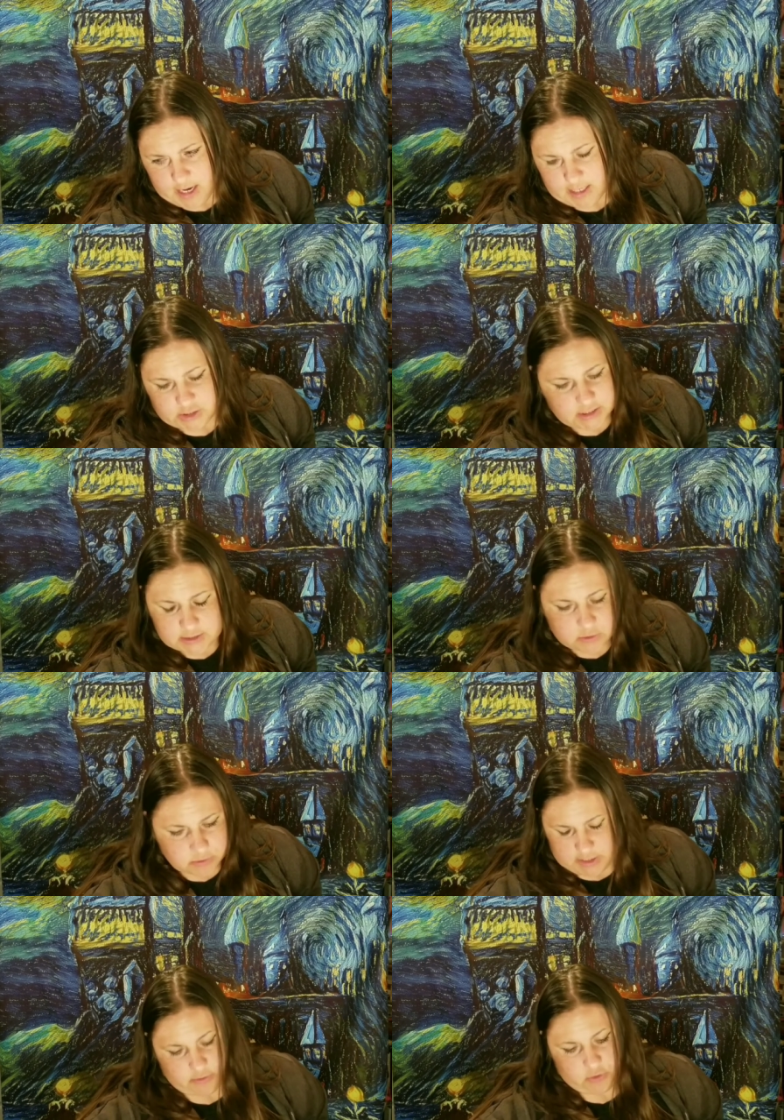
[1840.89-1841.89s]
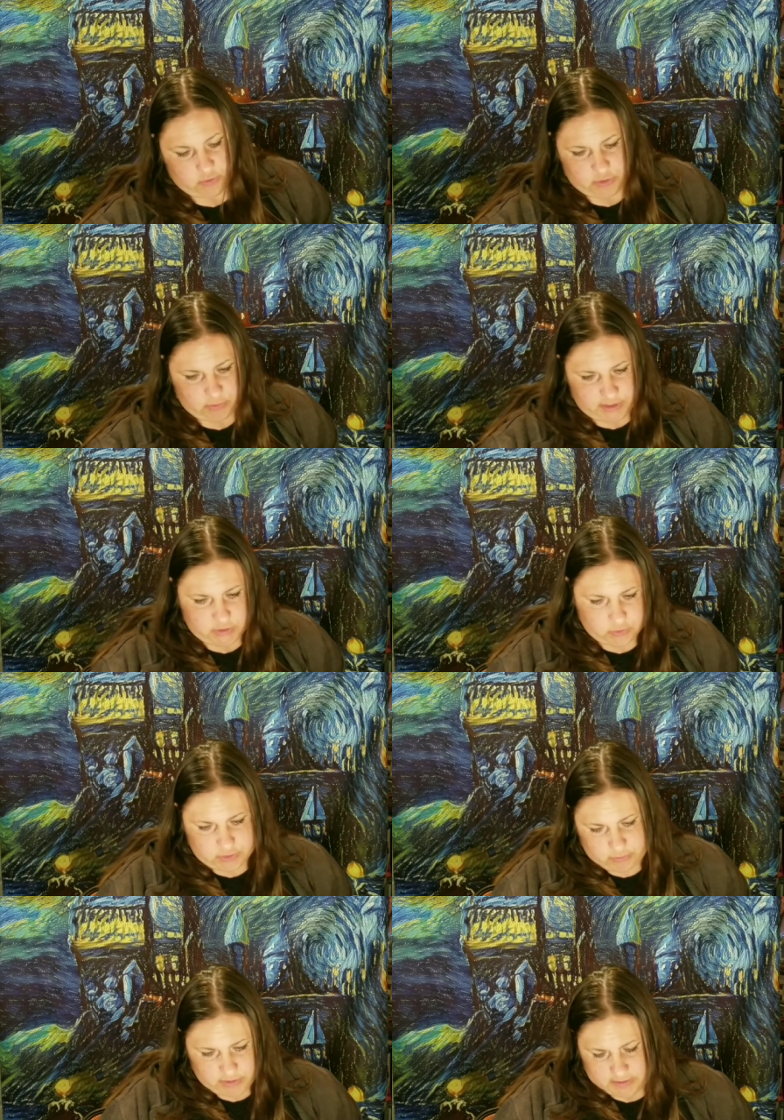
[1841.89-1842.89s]
And she doesn't know where the hell George went.
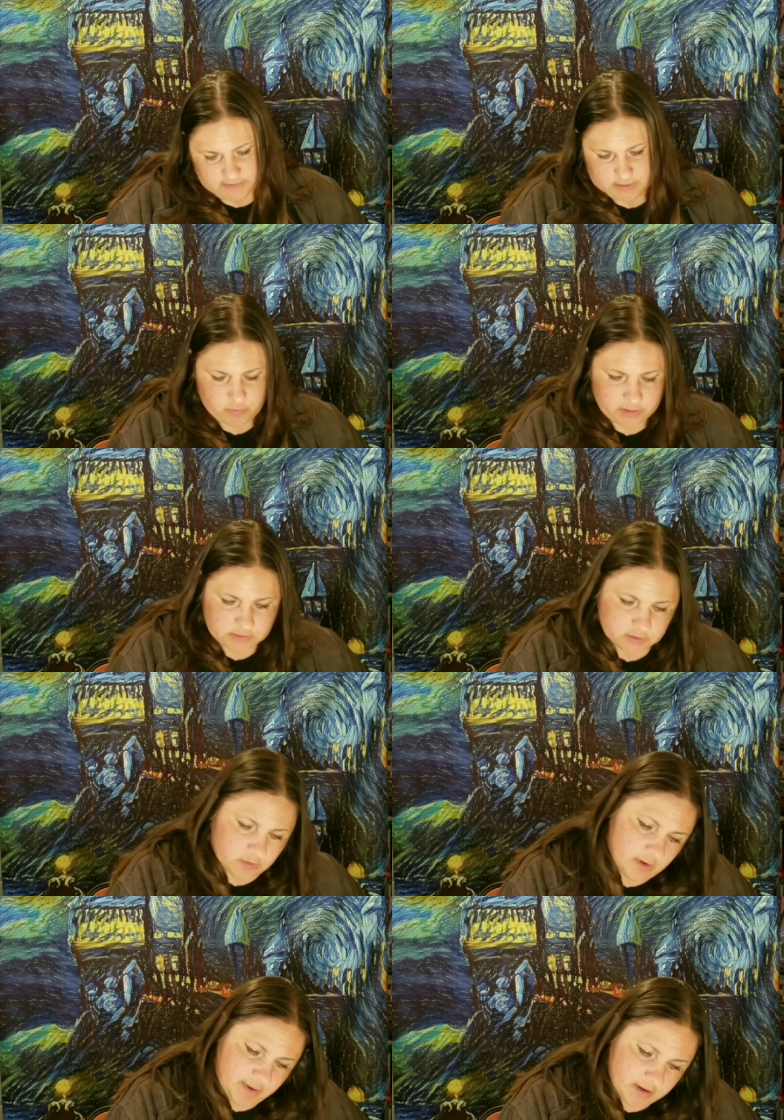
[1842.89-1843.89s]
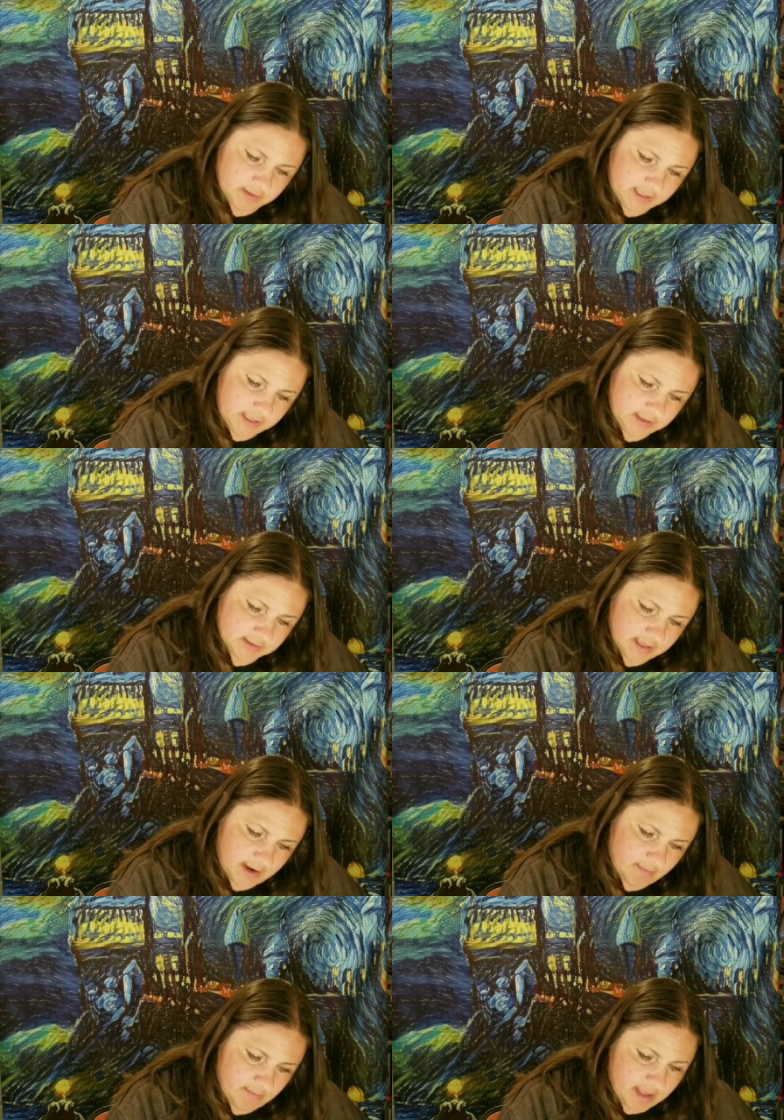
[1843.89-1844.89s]
George went off somewhere. So apparently he's
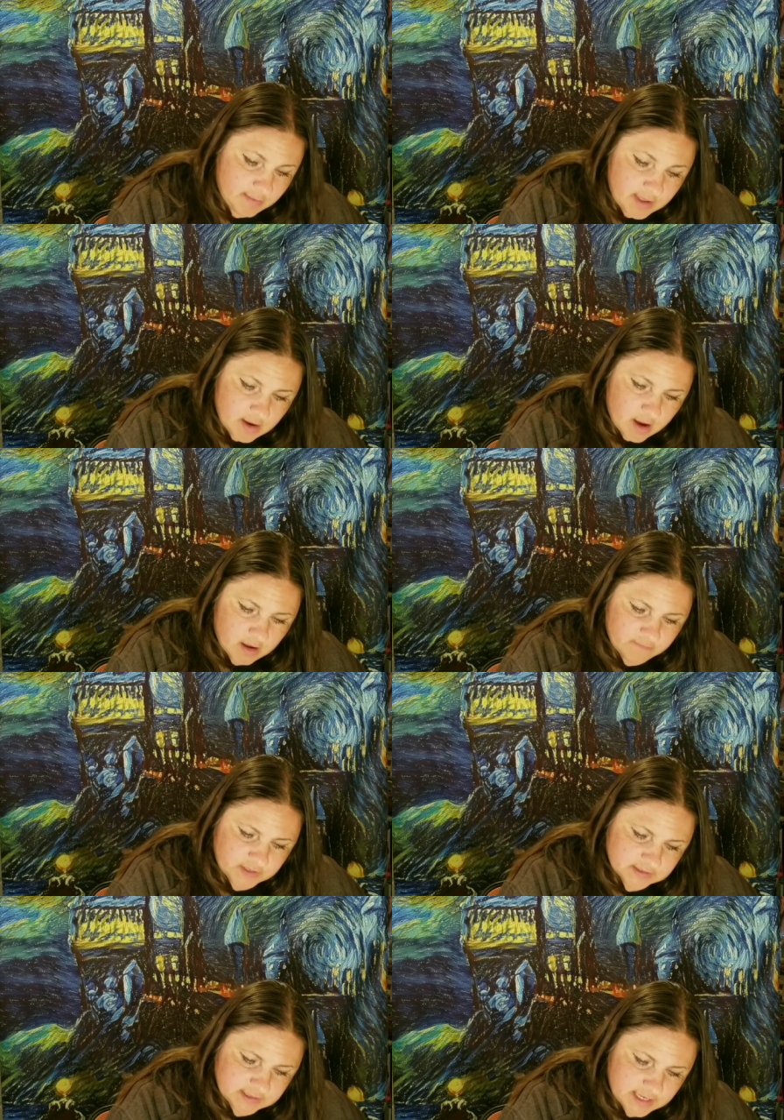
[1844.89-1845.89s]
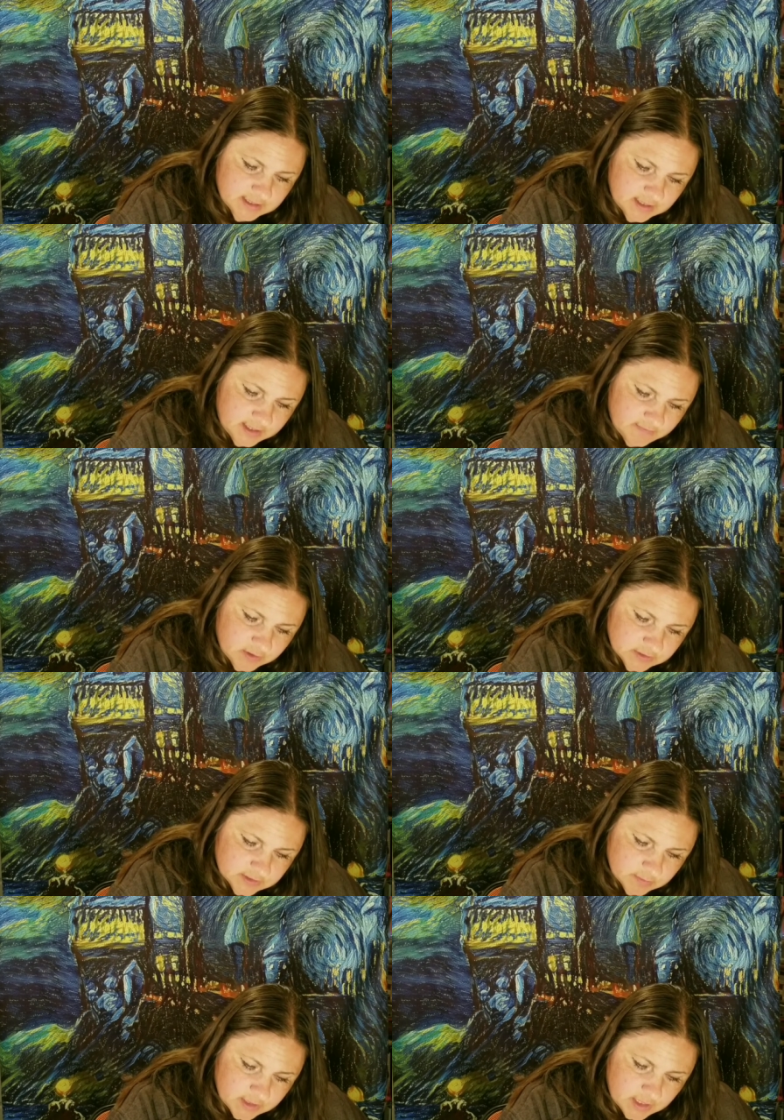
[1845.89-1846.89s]
like maybe off in Scandinavia or
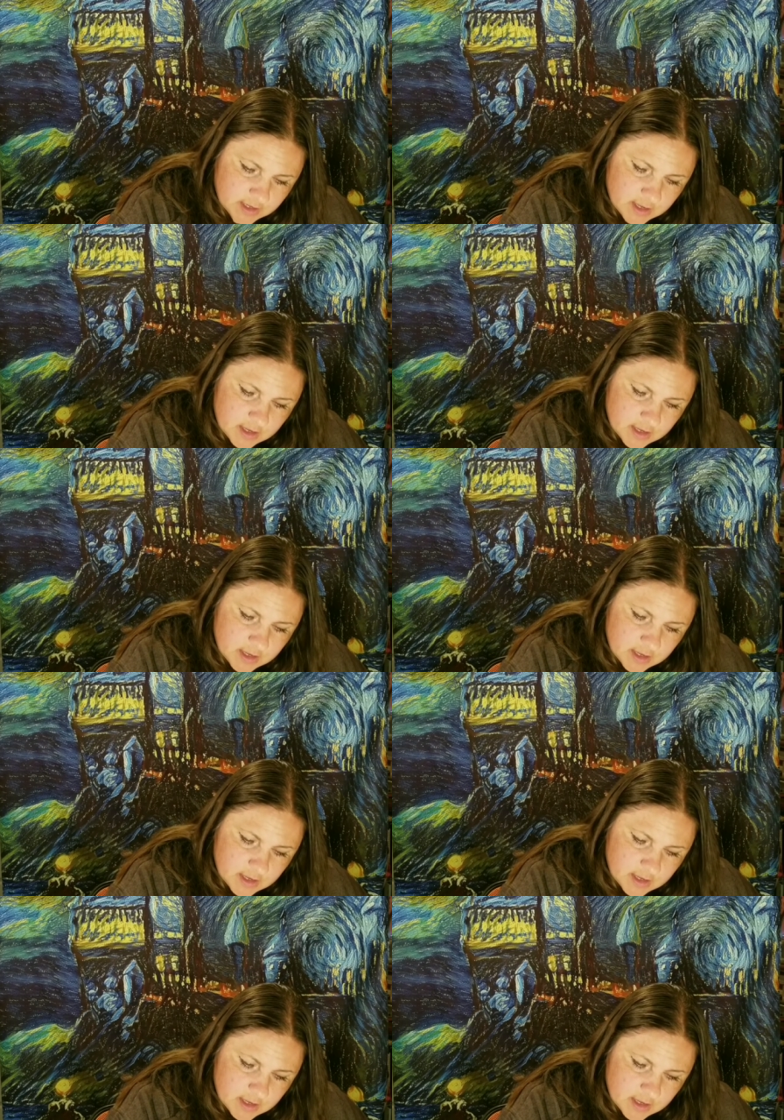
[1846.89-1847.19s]
something.